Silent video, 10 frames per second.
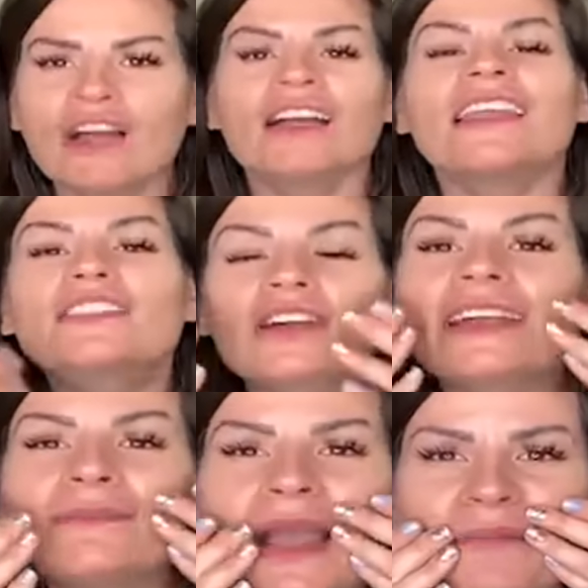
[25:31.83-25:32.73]
Like, look
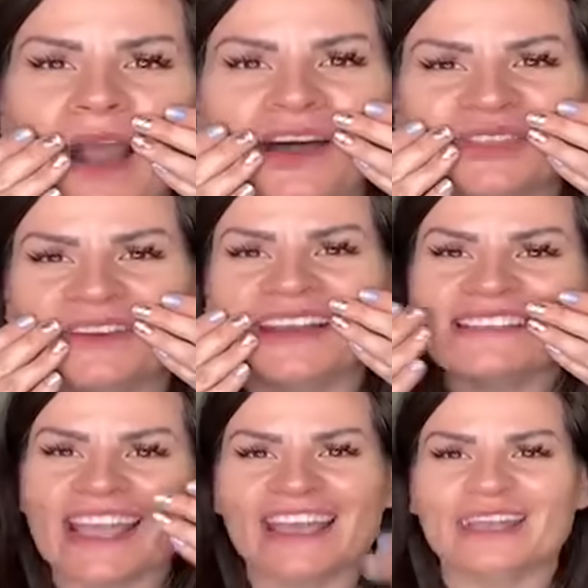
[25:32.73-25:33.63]
at my mouth when I
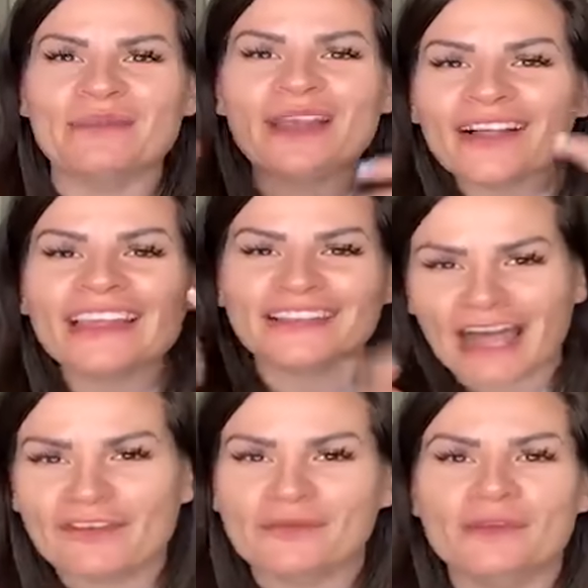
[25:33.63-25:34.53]
say it. Can we all, like,
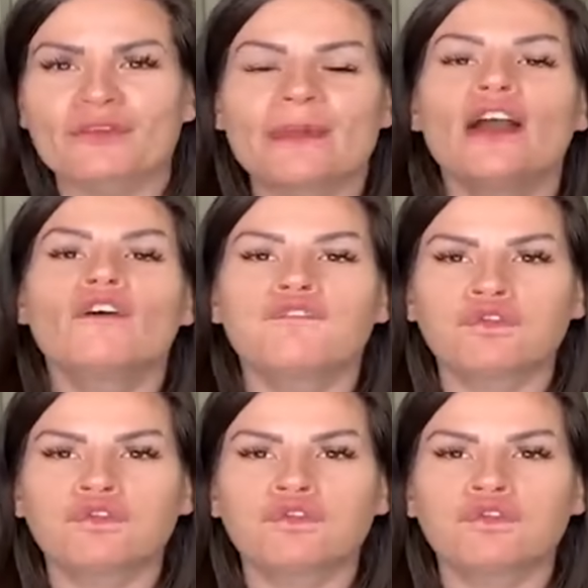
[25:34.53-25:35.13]
laugh at me for a minute?